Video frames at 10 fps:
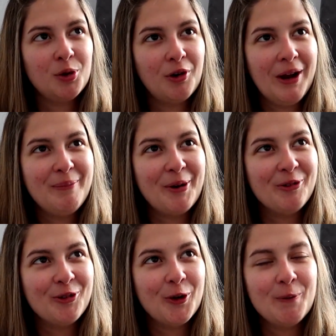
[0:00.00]
the Rainbow
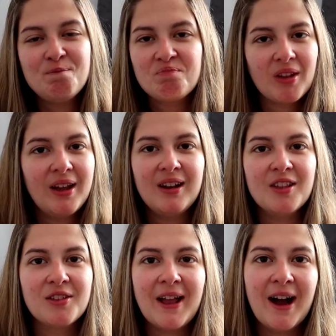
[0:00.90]
Room? It
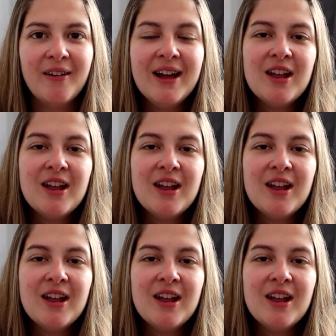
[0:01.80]
is now.